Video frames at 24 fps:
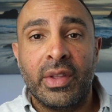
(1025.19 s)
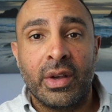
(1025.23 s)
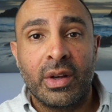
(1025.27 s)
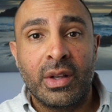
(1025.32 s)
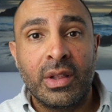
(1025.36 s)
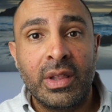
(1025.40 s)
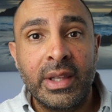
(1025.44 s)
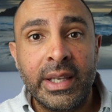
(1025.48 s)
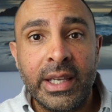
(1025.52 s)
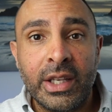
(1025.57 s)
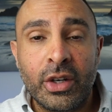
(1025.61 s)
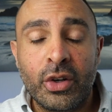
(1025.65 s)
the
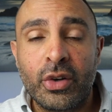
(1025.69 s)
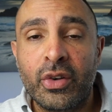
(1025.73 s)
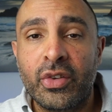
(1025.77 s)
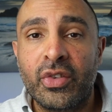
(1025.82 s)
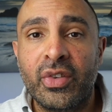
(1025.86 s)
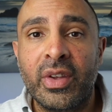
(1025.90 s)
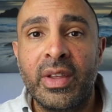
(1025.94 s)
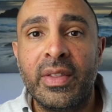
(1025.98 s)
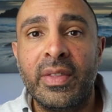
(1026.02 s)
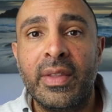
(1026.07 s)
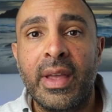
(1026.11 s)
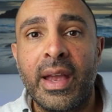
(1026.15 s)
cleaners
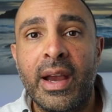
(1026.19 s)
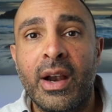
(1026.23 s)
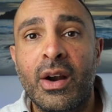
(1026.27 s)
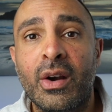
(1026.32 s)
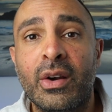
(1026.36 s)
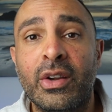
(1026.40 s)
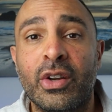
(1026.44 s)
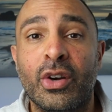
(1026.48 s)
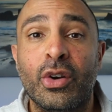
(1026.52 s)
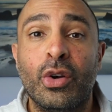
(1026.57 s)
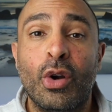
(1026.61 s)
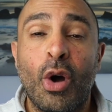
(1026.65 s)
in there,
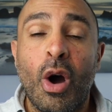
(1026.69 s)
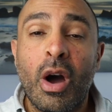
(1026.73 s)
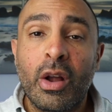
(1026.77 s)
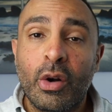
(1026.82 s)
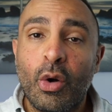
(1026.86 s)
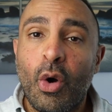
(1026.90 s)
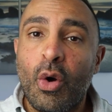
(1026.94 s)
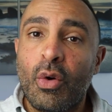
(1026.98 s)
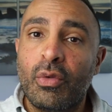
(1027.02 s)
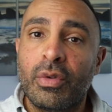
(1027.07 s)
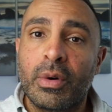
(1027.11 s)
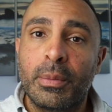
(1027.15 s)
you're not
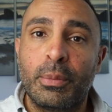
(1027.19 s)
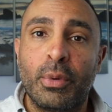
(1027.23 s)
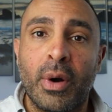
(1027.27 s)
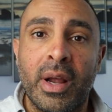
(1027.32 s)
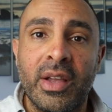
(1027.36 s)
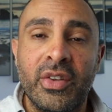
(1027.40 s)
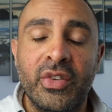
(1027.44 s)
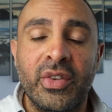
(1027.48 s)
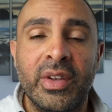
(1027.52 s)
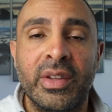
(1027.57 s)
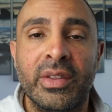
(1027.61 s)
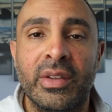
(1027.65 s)

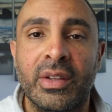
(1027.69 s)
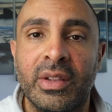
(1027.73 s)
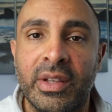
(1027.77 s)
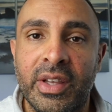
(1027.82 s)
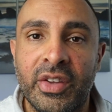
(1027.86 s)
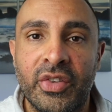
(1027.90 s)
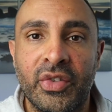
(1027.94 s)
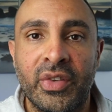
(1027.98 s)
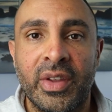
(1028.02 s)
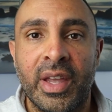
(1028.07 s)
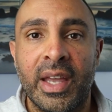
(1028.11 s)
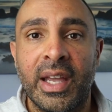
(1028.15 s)
overpricing the
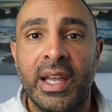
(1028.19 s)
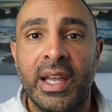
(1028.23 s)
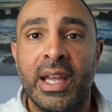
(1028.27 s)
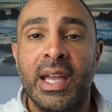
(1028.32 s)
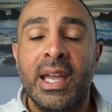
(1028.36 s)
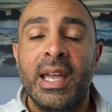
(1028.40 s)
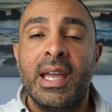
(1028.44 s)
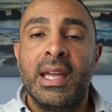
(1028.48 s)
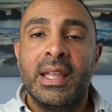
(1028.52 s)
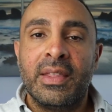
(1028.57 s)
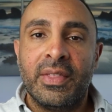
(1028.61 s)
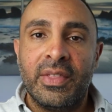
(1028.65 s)
listing.
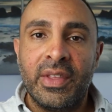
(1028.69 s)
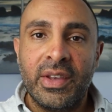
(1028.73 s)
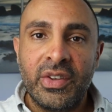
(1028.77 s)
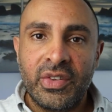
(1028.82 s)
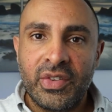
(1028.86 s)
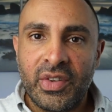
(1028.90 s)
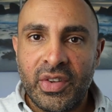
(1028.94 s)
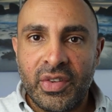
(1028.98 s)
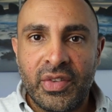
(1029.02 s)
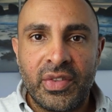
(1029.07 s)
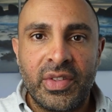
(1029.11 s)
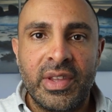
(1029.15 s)
This
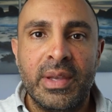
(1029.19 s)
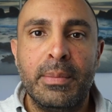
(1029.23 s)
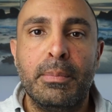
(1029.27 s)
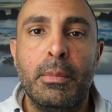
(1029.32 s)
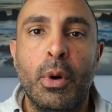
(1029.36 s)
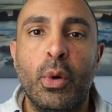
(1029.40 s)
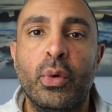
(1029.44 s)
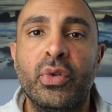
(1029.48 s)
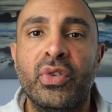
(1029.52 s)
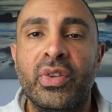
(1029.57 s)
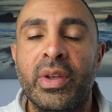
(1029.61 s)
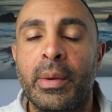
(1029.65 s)
is the
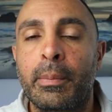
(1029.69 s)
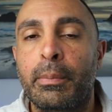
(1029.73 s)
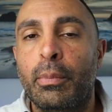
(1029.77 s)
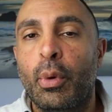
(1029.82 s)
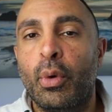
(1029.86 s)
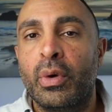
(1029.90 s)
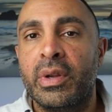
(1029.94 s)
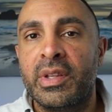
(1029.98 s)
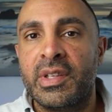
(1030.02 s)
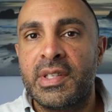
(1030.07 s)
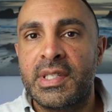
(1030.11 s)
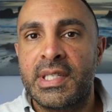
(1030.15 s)
most
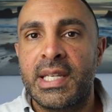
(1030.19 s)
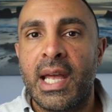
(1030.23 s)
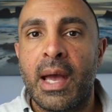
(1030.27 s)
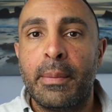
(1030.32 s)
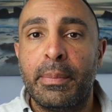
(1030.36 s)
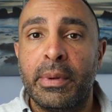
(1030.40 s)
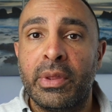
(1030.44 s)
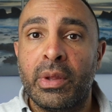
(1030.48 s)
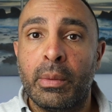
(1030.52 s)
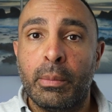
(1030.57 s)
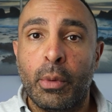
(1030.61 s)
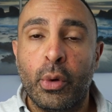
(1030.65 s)
important step,
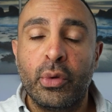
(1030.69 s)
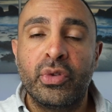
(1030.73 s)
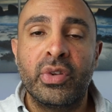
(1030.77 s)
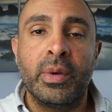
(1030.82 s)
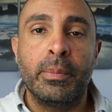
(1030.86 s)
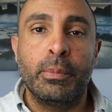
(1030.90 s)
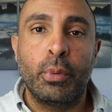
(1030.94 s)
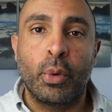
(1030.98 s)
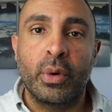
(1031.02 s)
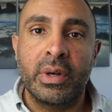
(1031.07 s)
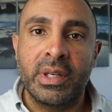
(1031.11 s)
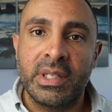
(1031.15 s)
and the most
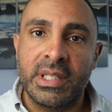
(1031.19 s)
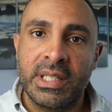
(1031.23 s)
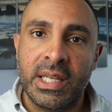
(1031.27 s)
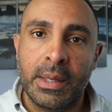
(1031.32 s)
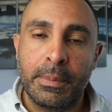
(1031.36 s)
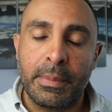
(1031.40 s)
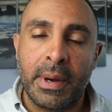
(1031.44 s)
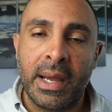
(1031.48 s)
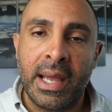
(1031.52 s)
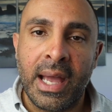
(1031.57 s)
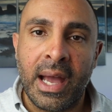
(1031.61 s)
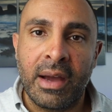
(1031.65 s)
important
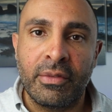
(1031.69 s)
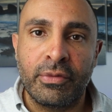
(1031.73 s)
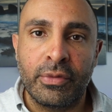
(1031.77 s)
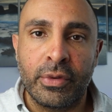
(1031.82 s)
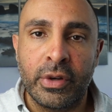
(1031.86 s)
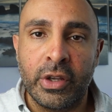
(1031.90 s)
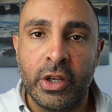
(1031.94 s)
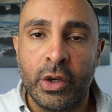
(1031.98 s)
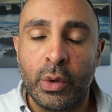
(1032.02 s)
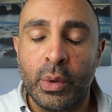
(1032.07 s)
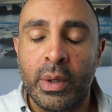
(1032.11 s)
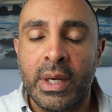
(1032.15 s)
tip I have for
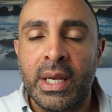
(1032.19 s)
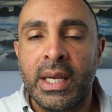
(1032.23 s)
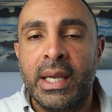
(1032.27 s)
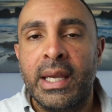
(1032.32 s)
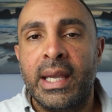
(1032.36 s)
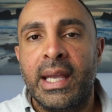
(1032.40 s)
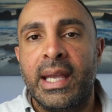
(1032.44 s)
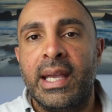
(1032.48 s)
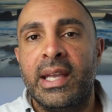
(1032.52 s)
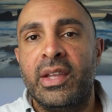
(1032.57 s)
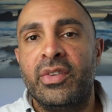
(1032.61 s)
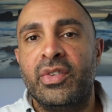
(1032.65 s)
you
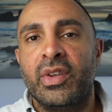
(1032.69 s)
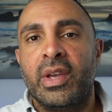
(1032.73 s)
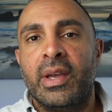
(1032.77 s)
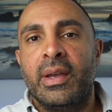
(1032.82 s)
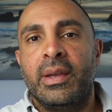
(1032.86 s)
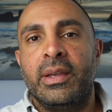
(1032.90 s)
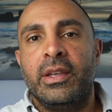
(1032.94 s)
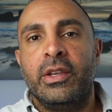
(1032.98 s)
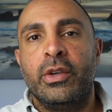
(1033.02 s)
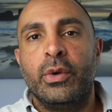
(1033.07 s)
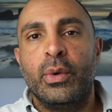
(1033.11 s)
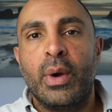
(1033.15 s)
is
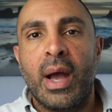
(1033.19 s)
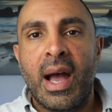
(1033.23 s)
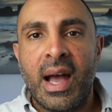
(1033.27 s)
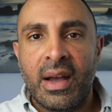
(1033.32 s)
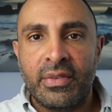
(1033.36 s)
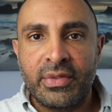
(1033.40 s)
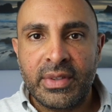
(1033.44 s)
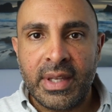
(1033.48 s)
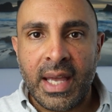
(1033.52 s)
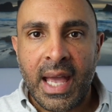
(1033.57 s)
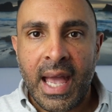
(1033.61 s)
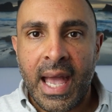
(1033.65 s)
you
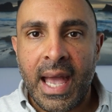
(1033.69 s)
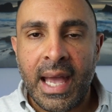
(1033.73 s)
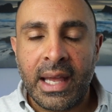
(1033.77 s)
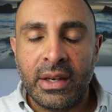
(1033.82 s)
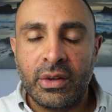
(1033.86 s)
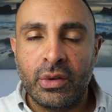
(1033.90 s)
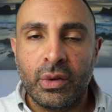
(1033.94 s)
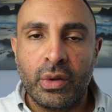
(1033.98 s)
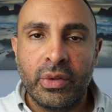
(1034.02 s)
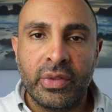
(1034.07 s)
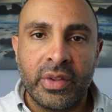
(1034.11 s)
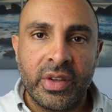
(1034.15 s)
have to
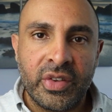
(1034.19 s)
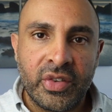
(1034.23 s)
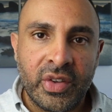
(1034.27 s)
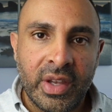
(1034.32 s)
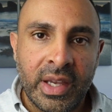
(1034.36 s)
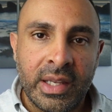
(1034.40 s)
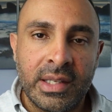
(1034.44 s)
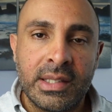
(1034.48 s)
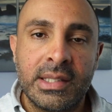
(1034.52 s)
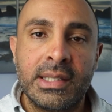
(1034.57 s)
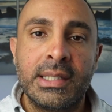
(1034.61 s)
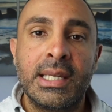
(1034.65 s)
handle this
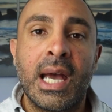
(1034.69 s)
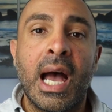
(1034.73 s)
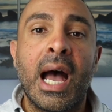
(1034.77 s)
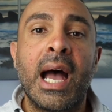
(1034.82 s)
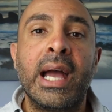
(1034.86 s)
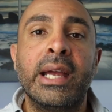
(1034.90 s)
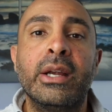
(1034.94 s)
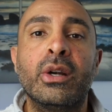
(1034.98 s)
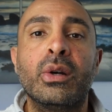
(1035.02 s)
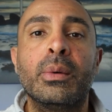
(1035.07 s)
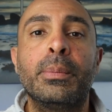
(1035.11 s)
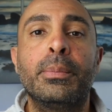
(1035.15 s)

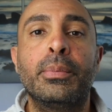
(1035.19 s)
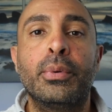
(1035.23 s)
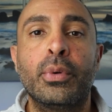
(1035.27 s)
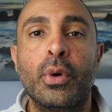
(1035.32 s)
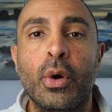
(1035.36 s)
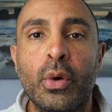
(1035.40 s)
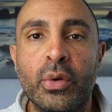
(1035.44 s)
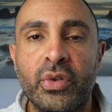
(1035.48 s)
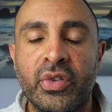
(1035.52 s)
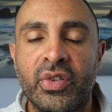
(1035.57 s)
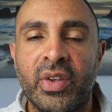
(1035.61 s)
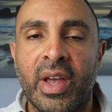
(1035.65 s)
entire
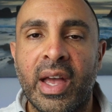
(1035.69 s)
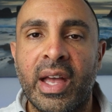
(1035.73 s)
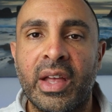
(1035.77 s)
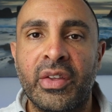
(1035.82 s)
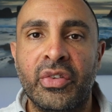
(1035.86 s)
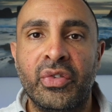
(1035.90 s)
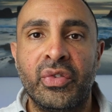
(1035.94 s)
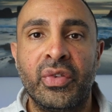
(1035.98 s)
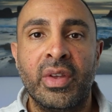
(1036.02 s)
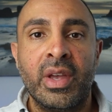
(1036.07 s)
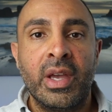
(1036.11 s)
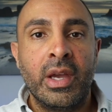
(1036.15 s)

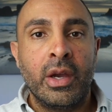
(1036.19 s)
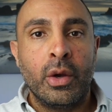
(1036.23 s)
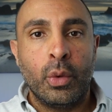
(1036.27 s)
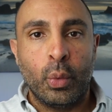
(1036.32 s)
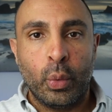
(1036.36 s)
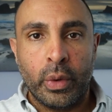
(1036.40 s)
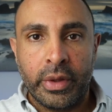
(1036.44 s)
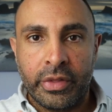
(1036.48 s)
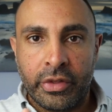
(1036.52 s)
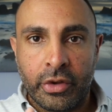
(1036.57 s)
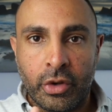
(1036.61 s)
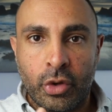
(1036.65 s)
process
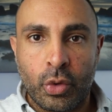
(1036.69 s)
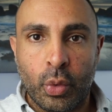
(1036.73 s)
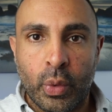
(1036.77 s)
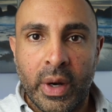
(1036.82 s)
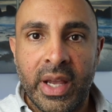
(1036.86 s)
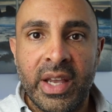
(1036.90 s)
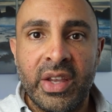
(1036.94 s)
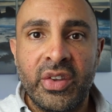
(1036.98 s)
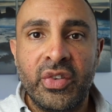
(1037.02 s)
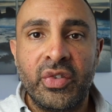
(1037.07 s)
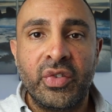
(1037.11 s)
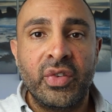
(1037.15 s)
with
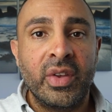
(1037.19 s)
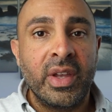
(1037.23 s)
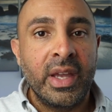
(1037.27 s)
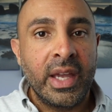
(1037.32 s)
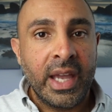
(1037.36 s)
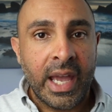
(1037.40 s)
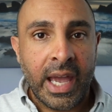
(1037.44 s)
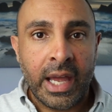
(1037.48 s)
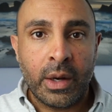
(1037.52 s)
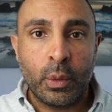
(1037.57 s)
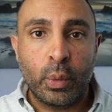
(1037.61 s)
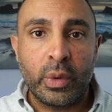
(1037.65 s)
grace
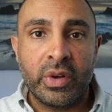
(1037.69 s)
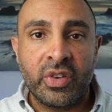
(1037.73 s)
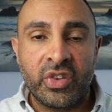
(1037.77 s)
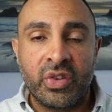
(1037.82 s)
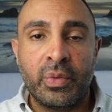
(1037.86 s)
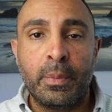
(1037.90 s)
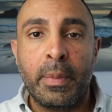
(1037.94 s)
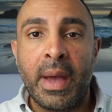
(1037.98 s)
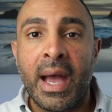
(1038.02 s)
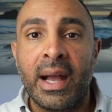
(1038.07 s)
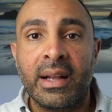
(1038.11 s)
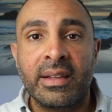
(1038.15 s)
and
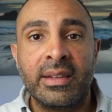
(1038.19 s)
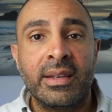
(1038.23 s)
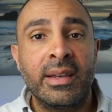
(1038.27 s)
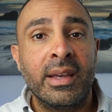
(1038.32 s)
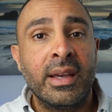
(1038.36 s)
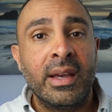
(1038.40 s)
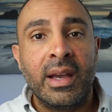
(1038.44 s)
respect.